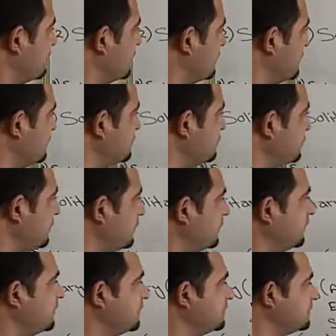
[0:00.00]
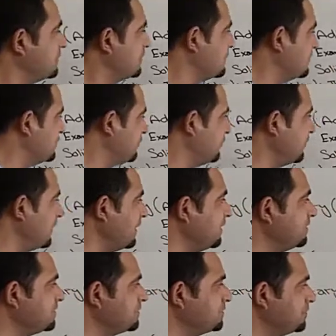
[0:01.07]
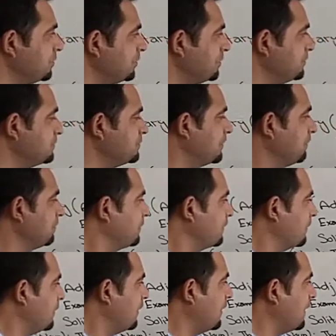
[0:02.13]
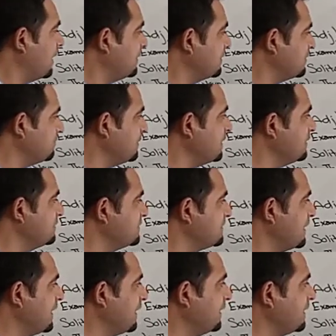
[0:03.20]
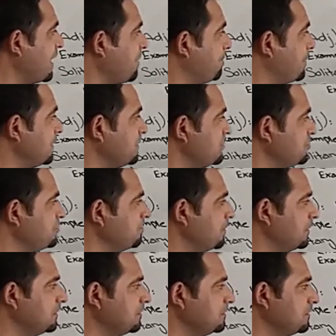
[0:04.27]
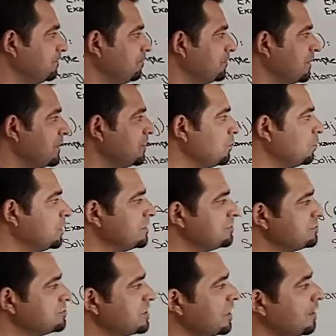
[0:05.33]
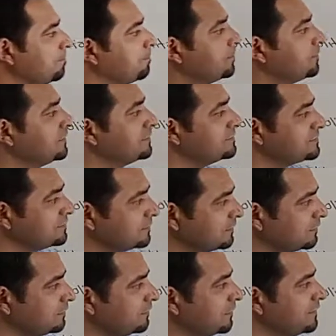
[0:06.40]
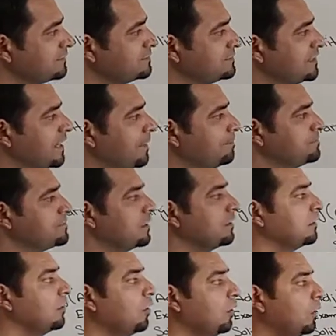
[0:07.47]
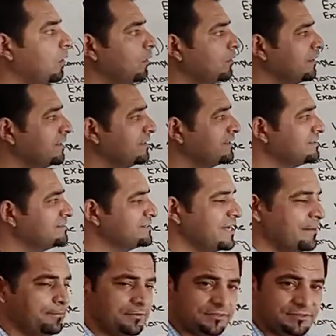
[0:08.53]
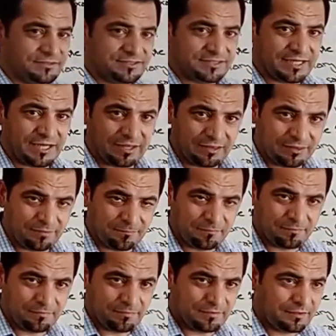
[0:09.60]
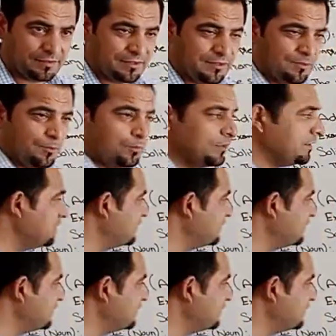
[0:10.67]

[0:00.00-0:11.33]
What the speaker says: this phrase is used and it means that a punishment in which a prisoner is kept alone in a separate cell. What